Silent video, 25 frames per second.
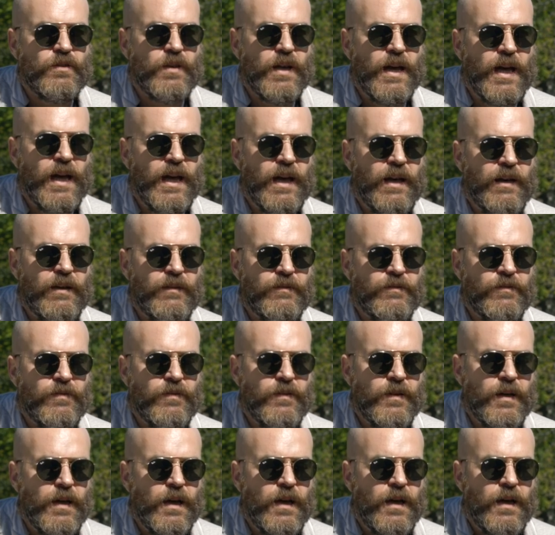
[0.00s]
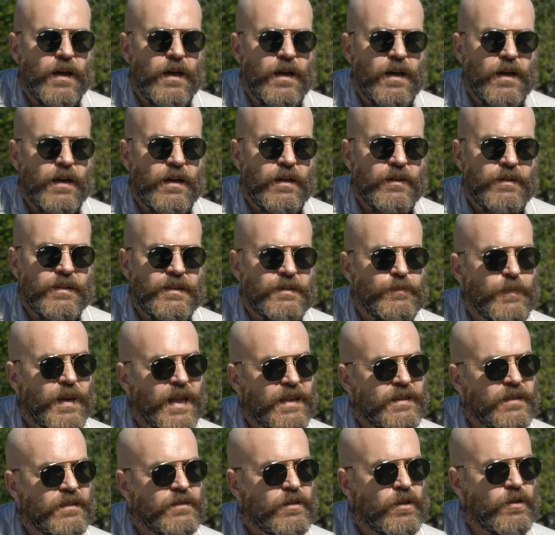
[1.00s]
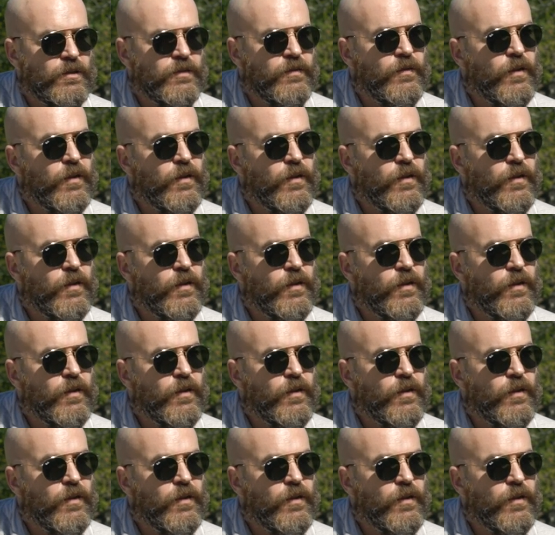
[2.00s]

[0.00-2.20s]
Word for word: to have uh, these places called